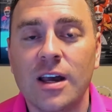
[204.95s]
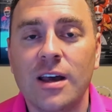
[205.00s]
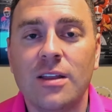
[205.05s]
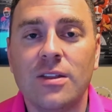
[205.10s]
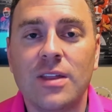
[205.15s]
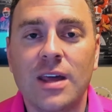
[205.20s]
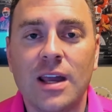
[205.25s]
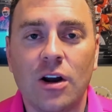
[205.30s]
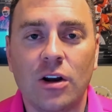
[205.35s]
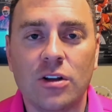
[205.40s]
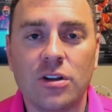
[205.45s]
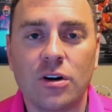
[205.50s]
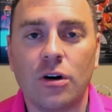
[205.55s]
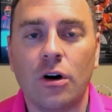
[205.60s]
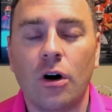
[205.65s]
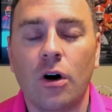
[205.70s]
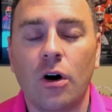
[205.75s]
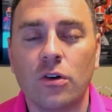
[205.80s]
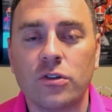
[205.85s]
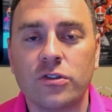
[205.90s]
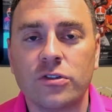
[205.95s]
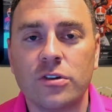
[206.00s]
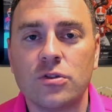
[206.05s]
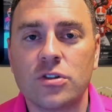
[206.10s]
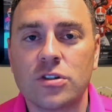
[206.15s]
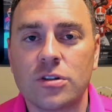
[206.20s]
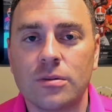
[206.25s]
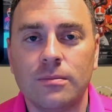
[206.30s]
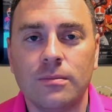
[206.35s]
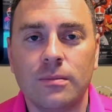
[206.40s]
They there are also
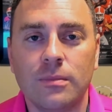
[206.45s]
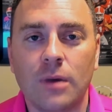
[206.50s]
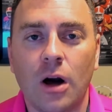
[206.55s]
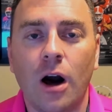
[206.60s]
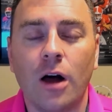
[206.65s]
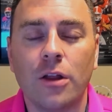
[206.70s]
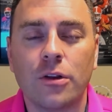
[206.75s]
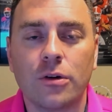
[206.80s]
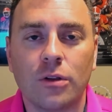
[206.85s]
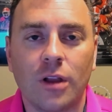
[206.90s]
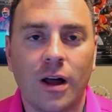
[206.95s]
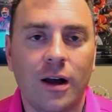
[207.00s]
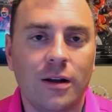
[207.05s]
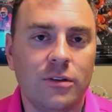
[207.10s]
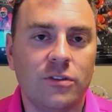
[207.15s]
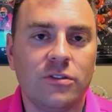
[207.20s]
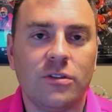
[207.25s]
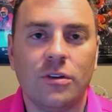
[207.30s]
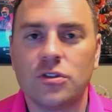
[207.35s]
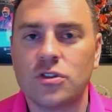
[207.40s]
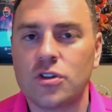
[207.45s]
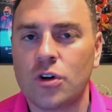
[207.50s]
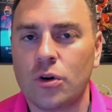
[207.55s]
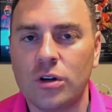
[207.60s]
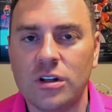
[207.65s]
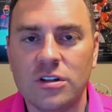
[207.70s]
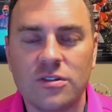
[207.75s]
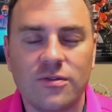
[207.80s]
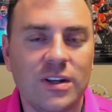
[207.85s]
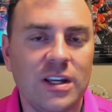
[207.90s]
some other lines,
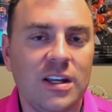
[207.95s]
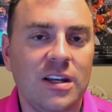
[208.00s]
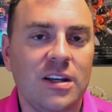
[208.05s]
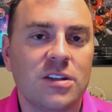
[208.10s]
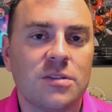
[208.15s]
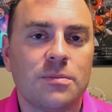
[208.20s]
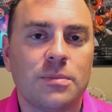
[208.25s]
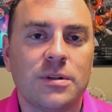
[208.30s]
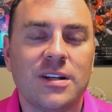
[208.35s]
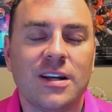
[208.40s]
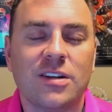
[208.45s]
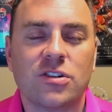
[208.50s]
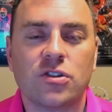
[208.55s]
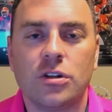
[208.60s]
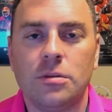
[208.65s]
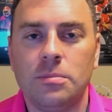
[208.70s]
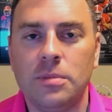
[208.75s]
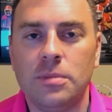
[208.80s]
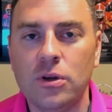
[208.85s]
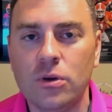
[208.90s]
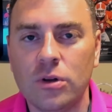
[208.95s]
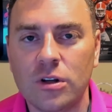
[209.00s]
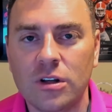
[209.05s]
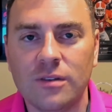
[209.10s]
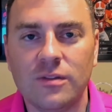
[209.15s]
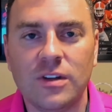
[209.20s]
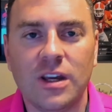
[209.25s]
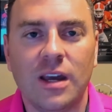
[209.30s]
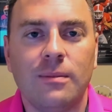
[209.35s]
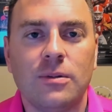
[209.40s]
attorneys' fees, potentially punitive
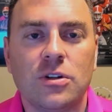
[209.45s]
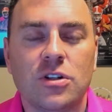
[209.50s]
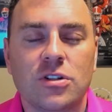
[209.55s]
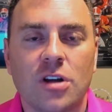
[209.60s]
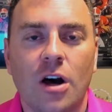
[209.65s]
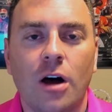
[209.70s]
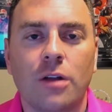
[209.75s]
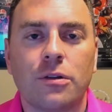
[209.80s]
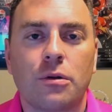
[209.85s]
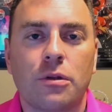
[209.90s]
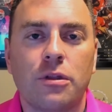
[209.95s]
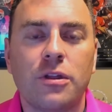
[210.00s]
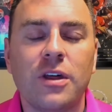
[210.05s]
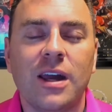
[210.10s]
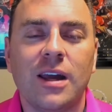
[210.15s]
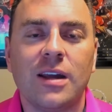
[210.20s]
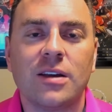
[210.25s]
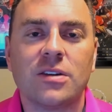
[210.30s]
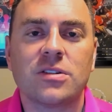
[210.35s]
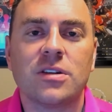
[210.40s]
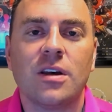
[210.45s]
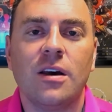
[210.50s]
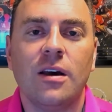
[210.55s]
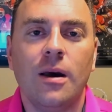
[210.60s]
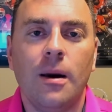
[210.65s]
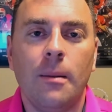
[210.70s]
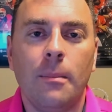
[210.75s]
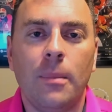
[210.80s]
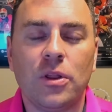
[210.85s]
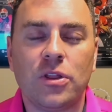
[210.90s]
damages, other things,
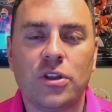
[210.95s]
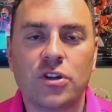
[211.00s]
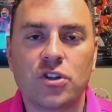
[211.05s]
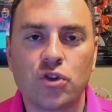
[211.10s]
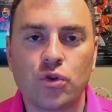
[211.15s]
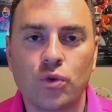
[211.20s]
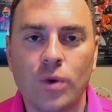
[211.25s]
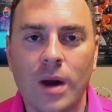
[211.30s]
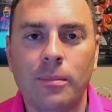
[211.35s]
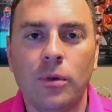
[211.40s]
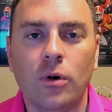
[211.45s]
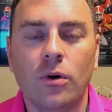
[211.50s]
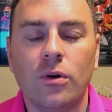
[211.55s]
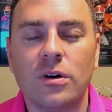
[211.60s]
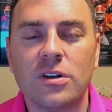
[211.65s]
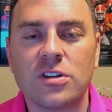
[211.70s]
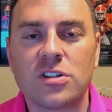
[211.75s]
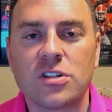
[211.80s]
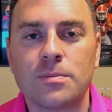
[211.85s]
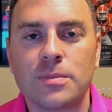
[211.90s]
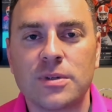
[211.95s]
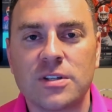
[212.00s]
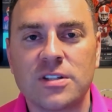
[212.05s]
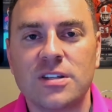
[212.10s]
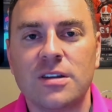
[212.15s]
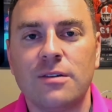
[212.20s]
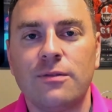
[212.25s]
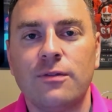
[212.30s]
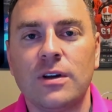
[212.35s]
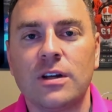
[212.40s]
but the treble is
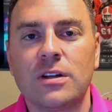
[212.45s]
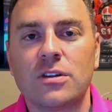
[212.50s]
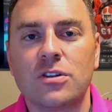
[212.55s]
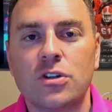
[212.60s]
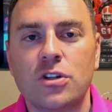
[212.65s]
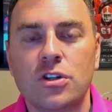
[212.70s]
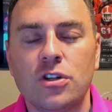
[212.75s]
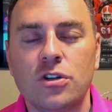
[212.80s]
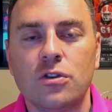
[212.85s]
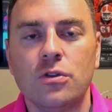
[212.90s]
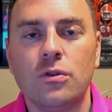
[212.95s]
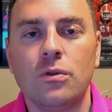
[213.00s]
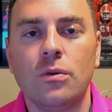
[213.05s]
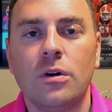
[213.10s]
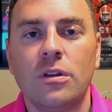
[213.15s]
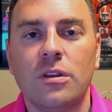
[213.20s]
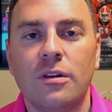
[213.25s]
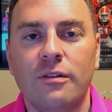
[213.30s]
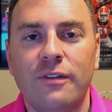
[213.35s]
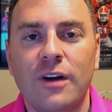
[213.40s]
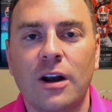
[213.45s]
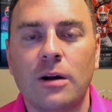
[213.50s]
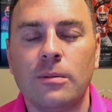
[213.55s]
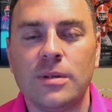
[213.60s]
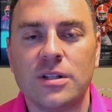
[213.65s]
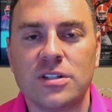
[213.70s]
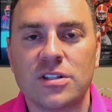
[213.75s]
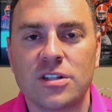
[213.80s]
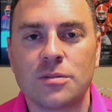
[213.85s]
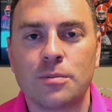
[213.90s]
specific to the Fair
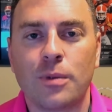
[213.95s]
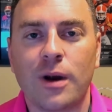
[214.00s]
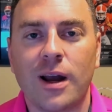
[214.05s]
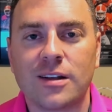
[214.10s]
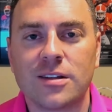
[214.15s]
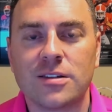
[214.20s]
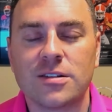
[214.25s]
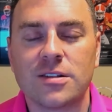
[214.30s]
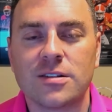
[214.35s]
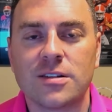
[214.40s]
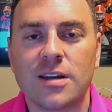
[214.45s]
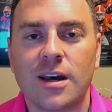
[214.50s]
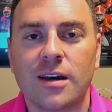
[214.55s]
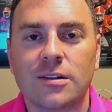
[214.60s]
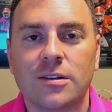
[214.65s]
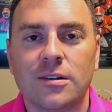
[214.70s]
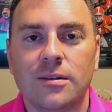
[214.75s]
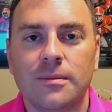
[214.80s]
Business Practices Act.